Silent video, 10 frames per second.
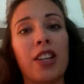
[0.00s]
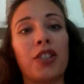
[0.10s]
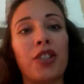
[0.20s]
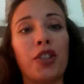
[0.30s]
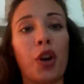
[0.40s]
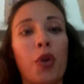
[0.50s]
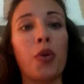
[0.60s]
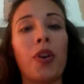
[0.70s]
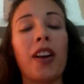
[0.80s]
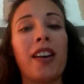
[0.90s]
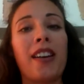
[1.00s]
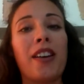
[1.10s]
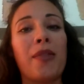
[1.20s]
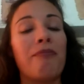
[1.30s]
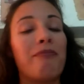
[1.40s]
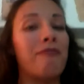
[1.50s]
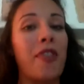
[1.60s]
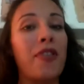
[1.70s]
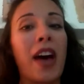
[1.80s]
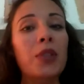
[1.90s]
So
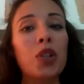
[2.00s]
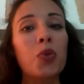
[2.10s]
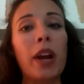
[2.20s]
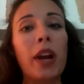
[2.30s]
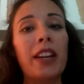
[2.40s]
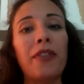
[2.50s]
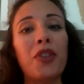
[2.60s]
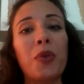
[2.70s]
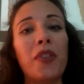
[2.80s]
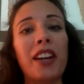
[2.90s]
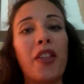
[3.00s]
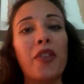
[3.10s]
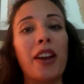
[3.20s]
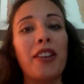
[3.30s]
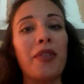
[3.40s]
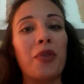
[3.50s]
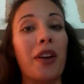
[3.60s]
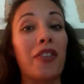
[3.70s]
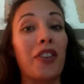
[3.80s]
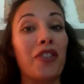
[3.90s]
that's what's waiting for you on the other end of
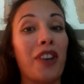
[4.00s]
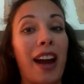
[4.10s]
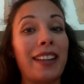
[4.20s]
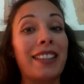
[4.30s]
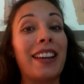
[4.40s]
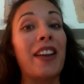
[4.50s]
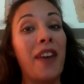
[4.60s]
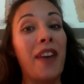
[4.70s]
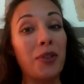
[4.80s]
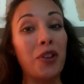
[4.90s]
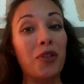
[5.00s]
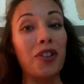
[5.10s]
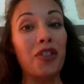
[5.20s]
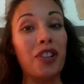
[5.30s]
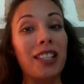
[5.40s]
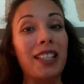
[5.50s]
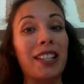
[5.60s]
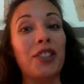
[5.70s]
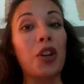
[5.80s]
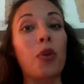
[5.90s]
wherever you're at, if that's what you're interested
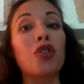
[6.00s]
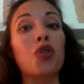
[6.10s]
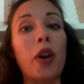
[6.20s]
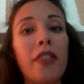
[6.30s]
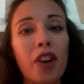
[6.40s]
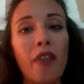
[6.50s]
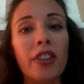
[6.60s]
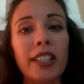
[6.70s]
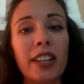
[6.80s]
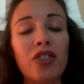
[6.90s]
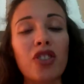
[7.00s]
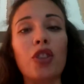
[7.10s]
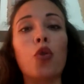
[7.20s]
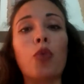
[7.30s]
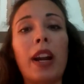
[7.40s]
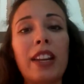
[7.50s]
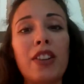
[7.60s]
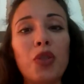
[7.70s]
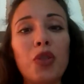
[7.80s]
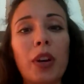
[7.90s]
in. So join the conversation, write in
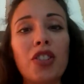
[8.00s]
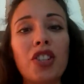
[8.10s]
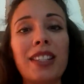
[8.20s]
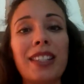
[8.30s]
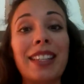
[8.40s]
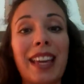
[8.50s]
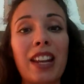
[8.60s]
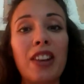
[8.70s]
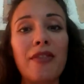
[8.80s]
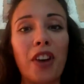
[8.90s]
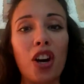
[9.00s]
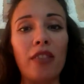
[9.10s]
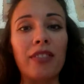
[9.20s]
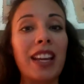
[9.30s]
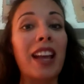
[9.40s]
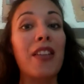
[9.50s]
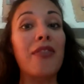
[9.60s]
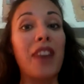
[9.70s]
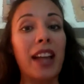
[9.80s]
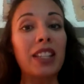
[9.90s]
your questions, get involved.
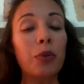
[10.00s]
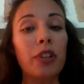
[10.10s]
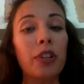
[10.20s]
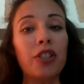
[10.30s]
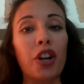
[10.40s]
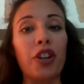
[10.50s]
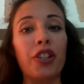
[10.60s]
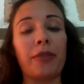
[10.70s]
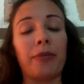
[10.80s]
That's where you start.